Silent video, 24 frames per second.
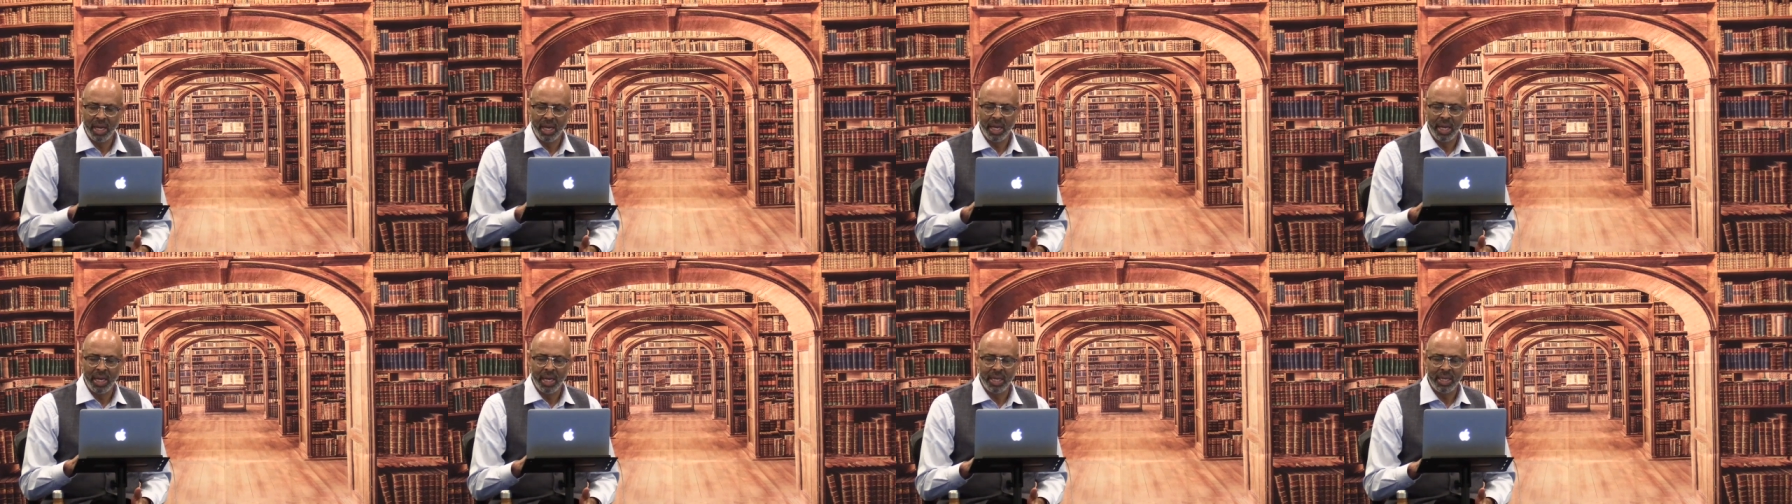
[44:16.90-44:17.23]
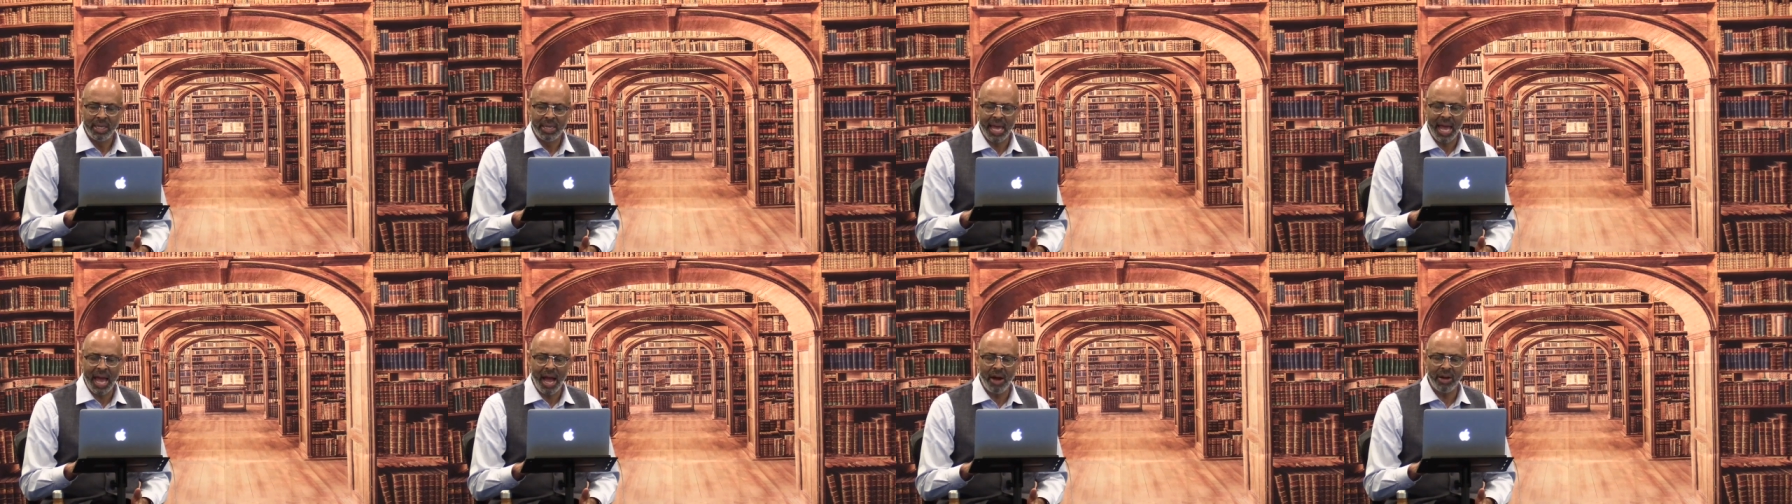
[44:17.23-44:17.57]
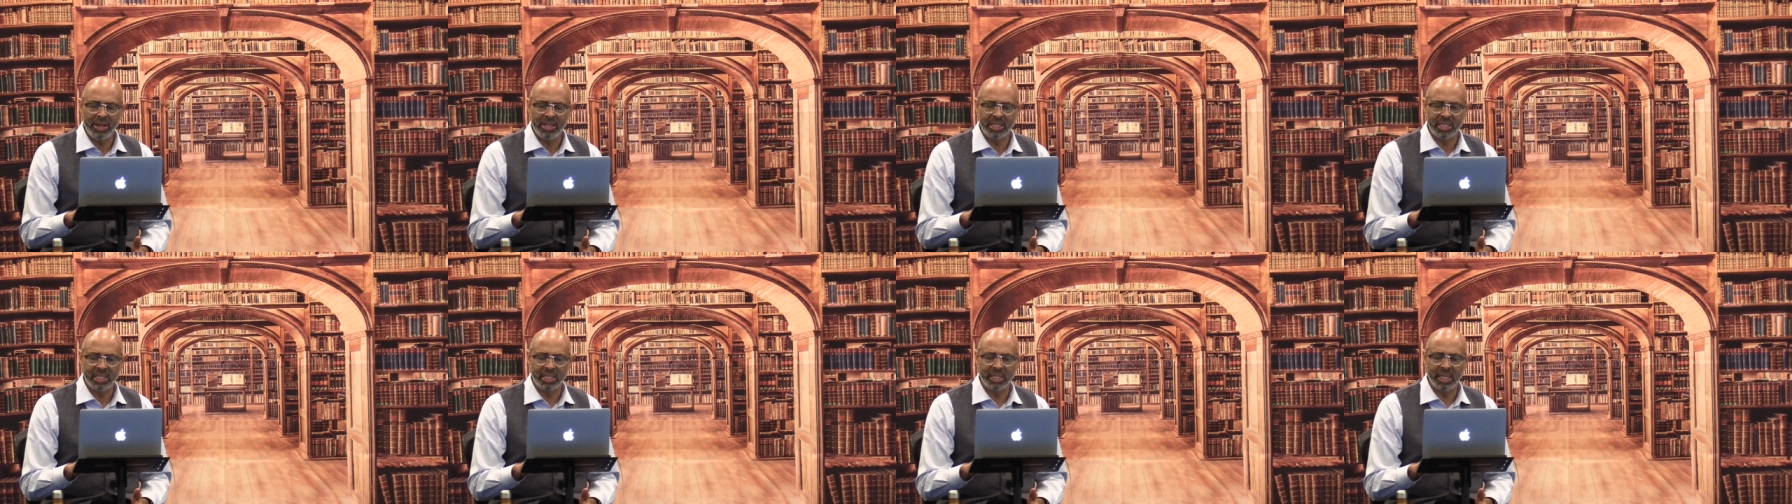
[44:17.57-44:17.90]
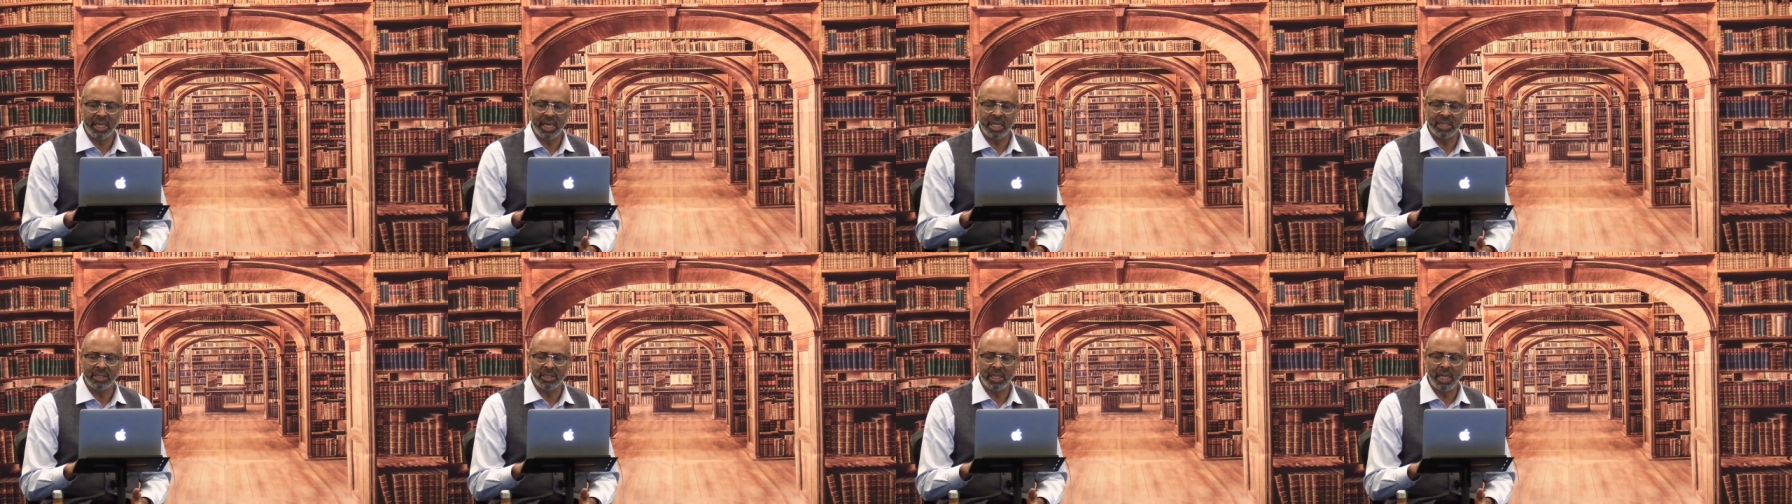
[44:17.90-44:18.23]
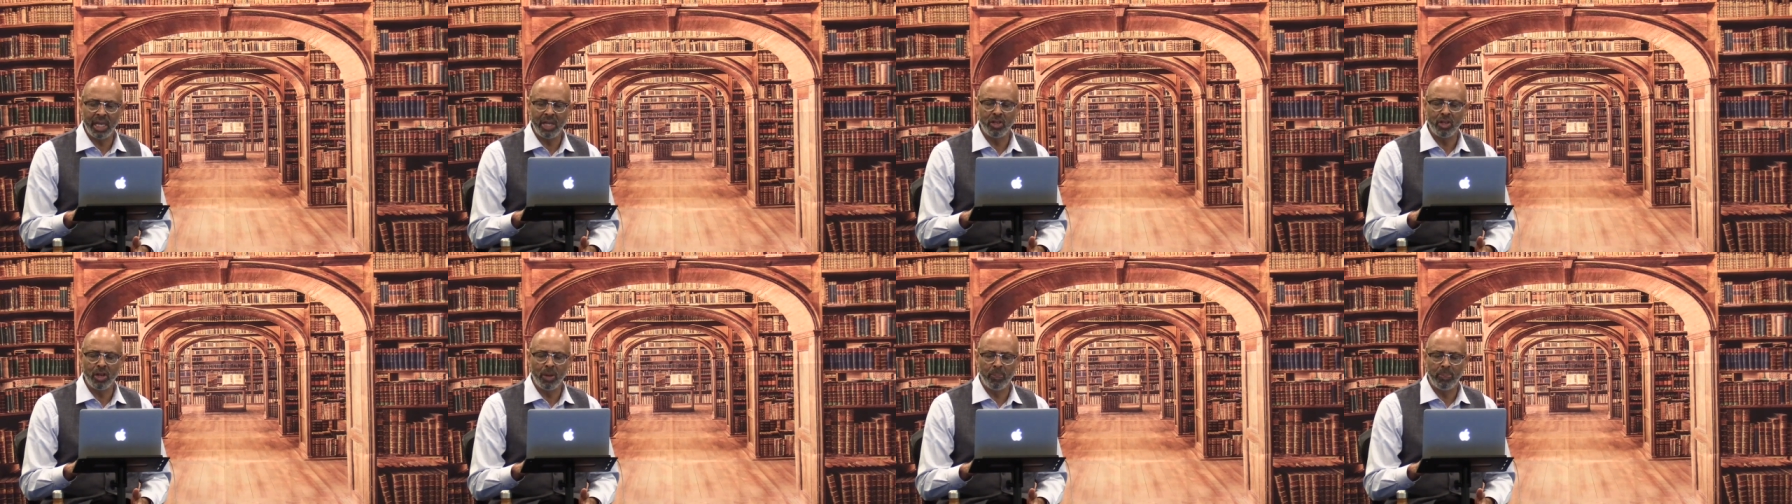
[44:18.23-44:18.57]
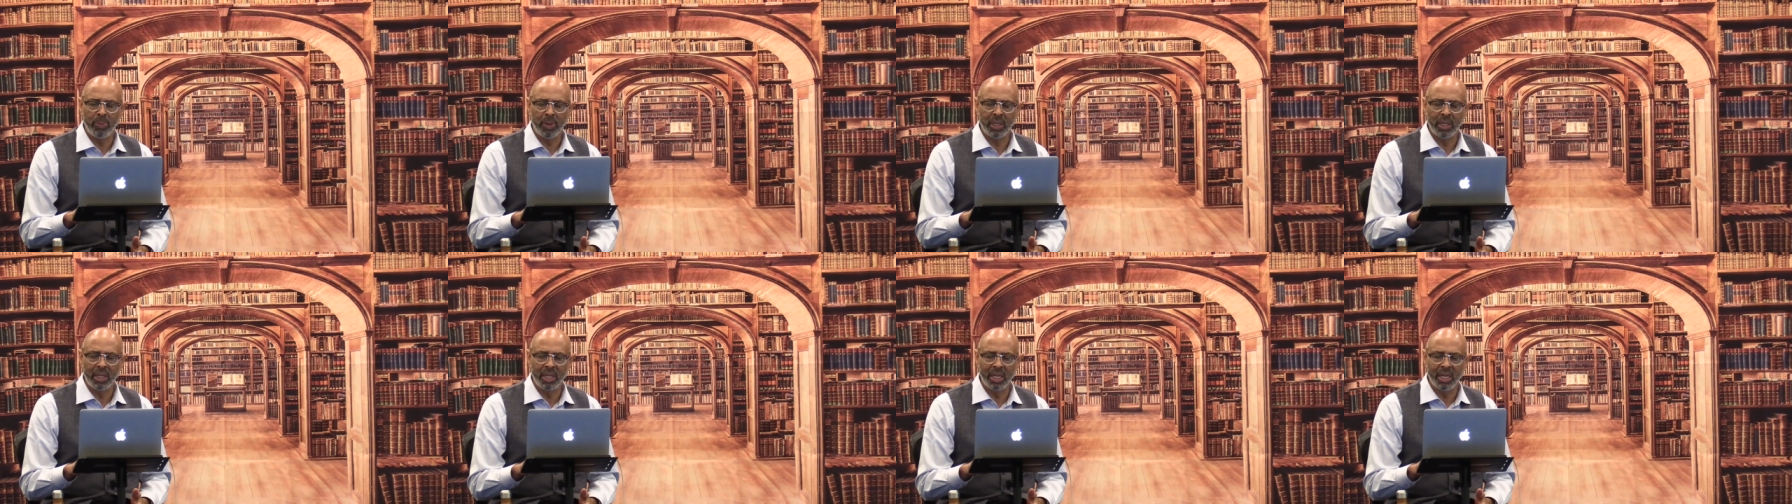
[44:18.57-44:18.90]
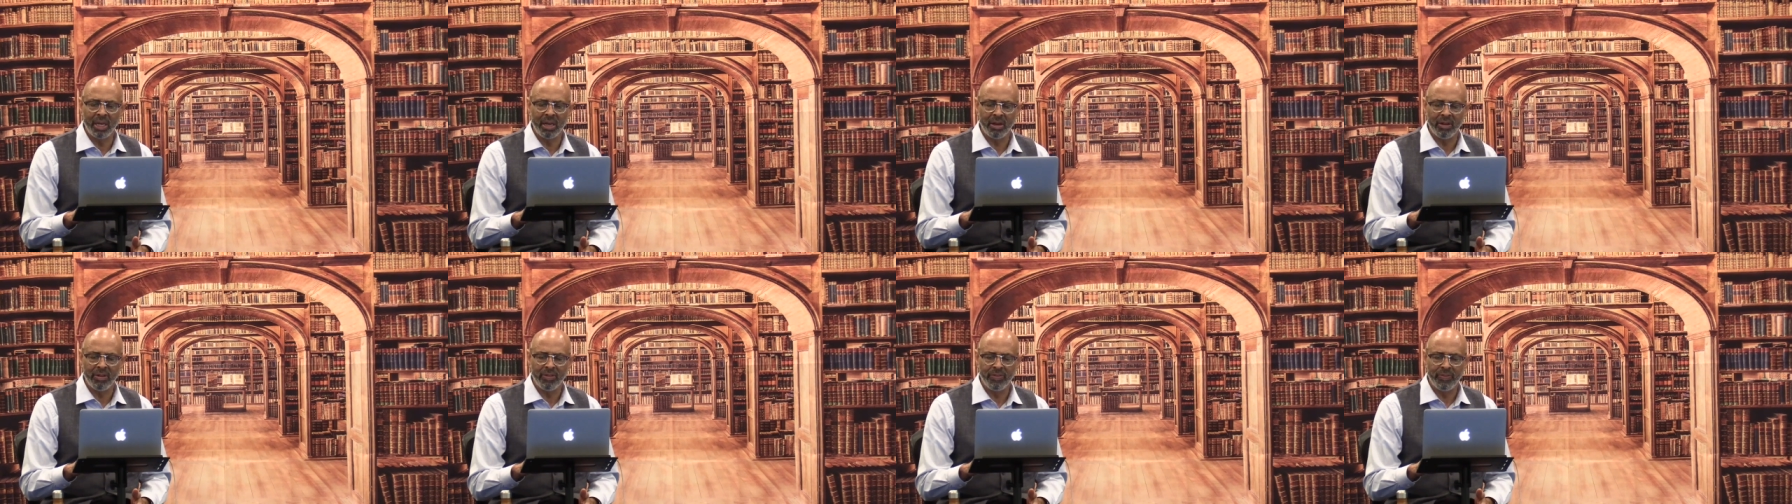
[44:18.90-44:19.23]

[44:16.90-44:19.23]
Now he says, in your blood live.